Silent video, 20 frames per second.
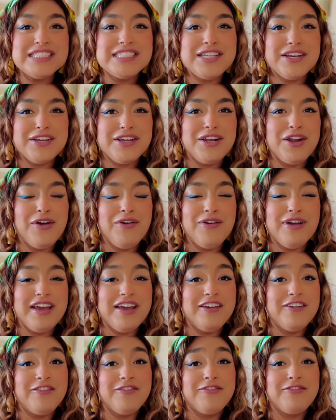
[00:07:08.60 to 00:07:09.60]
so you know,
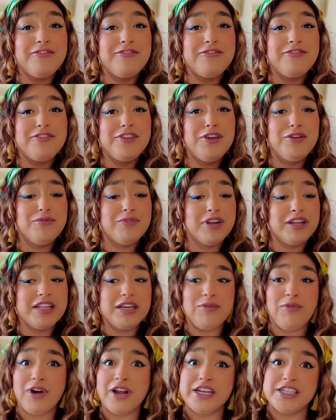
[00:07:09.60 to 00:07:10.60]
if you
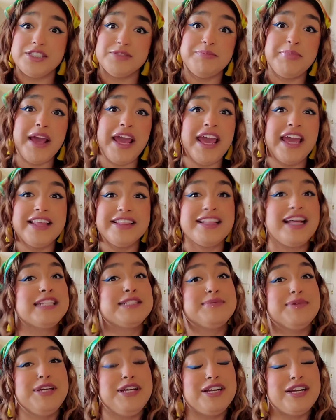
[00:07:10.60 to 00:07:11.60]
really wanted to paint,
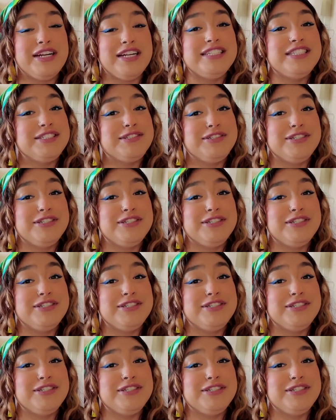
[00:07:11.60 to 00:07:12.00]
that's what you're going to do.